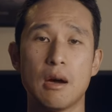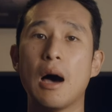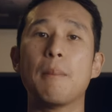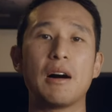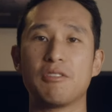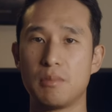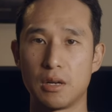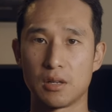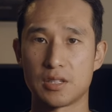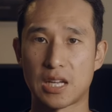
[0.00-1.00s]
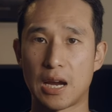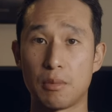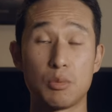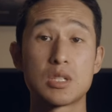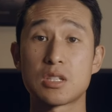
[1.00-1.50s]
above a mirrorless
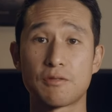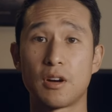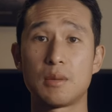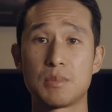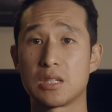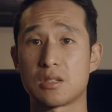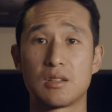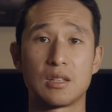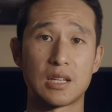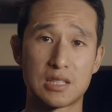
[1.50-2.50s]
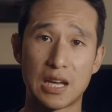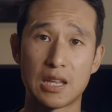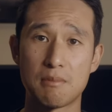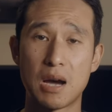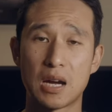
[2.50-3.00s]
camera, which is fine because I think that's how
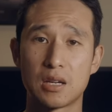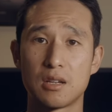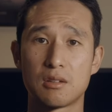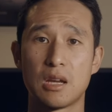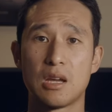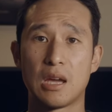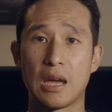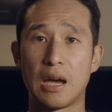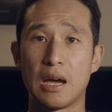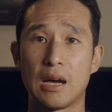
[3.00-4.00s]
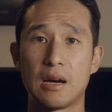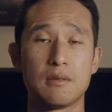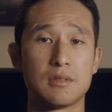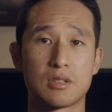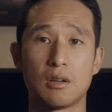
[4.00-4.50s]
they market it. Uh,
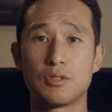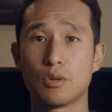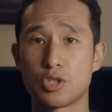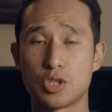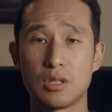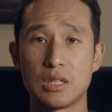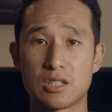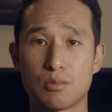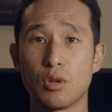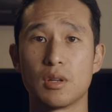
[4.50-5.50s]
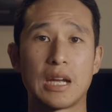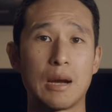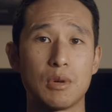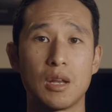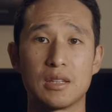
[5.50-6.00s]
so if you're shooting a smaller
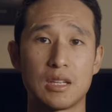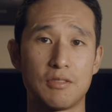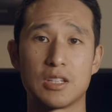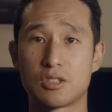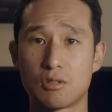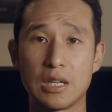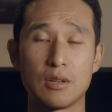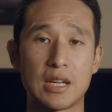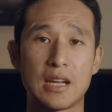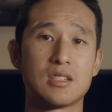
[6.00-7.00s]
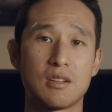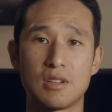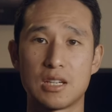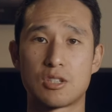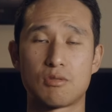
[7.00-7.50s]
camera like the F X three or the A
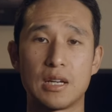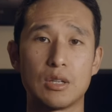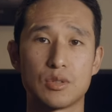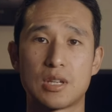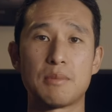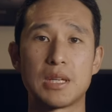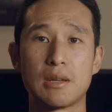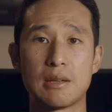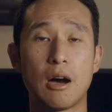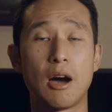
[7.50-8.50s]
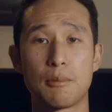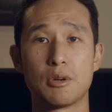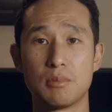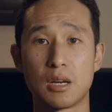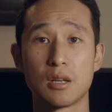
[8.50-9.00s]
seven S three or something
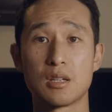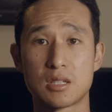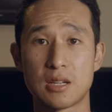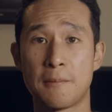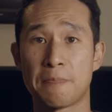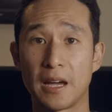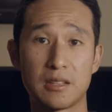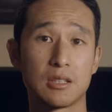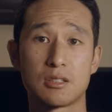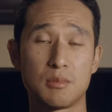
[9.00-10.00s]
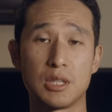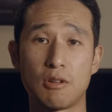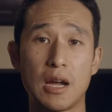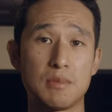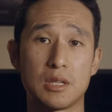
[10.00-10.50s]
hybrid mirrorless, I think it's gonna be
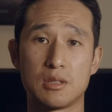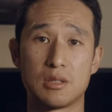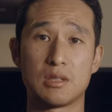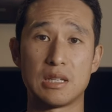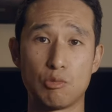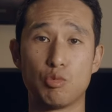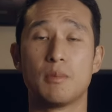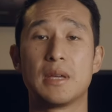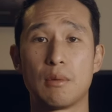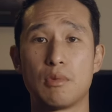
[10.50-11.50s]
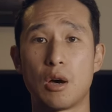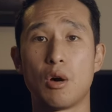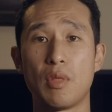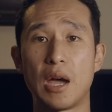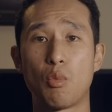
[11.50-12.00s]
great because you will be able to
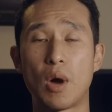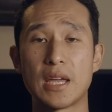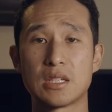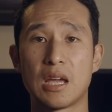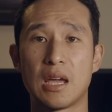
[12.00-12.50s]
hold that weight